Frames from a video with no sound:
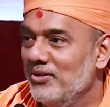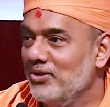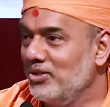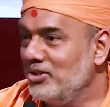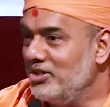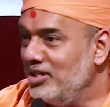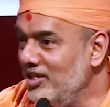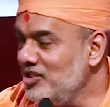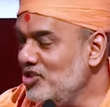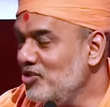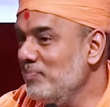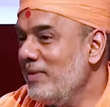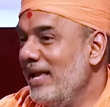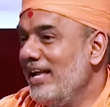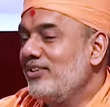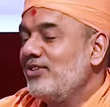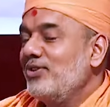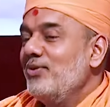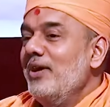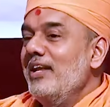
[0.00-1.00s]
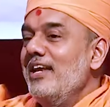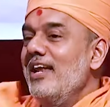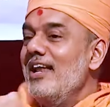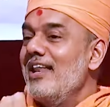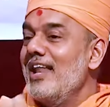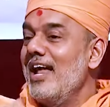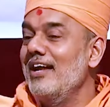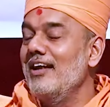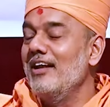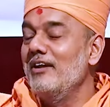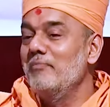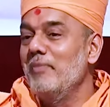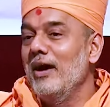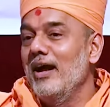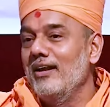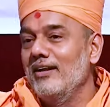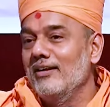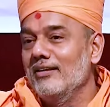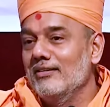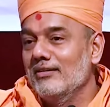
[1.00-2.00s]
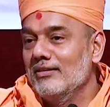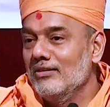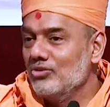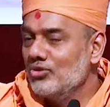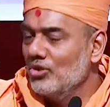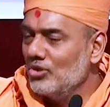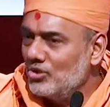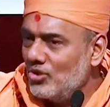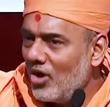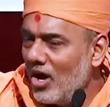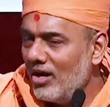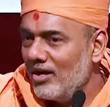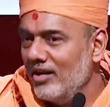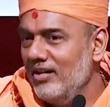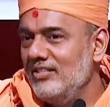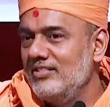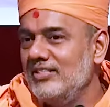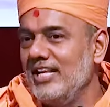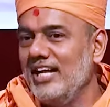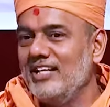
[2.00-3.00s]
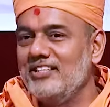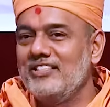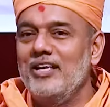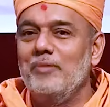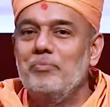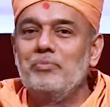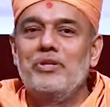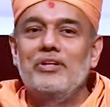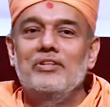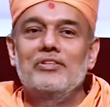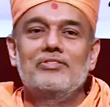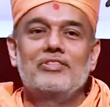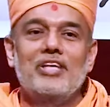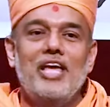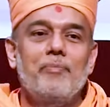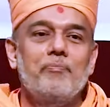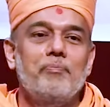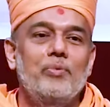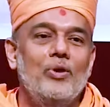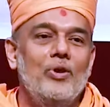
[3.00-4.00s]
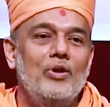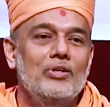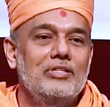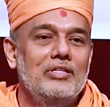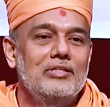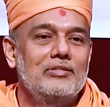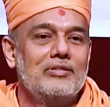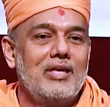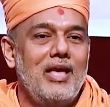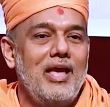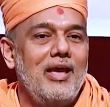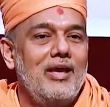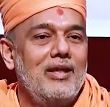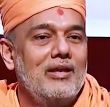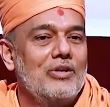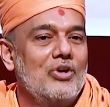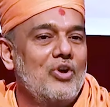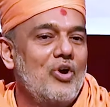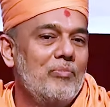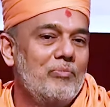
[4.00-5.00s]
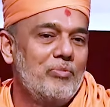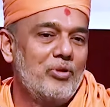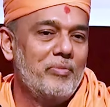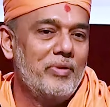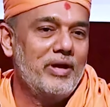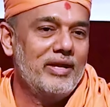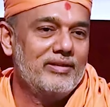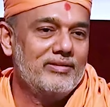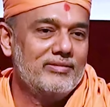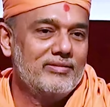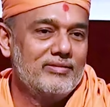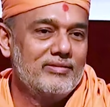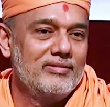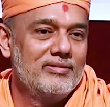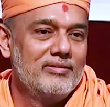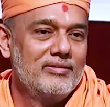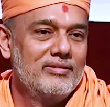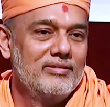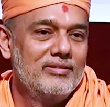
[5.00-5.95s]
So this makes you an enlightened mind. So tolerance, acceptance, apologies and compromise.